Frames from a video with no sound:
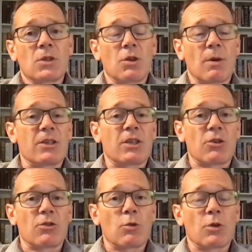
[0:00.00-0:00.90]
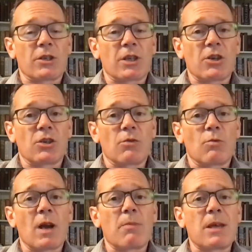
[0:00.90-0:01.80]
to a central organisation
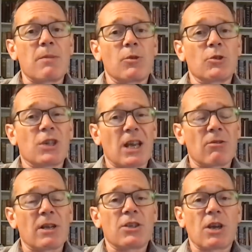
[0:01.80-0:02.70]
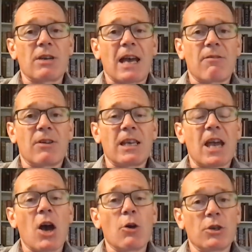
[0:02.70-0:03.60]
where people generally don't have any
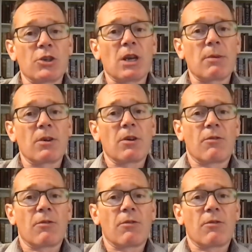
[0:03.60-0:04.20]
ownership